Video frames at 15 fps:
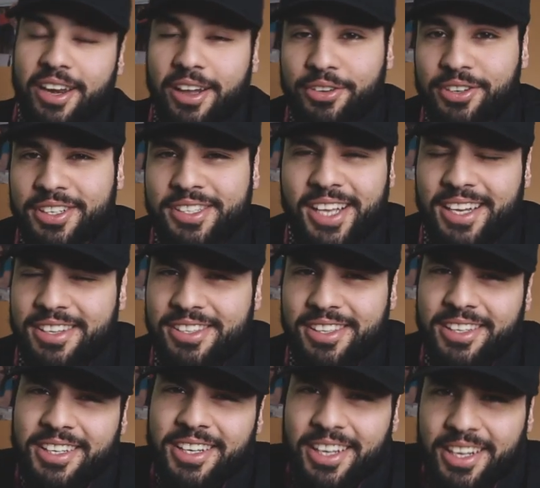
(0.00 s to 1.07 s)
it out. It's
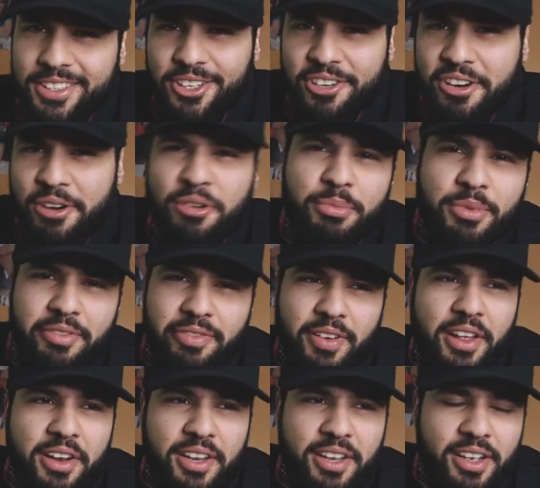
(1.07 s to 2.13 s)
actually turned out to be
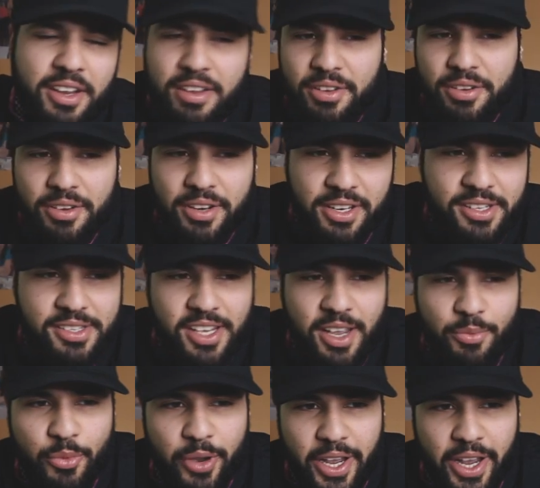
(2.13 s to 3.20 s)
funny and good. It's the
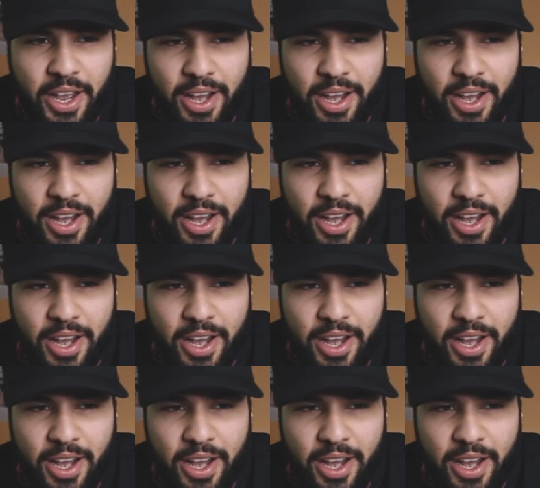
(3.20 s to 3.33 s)
same way.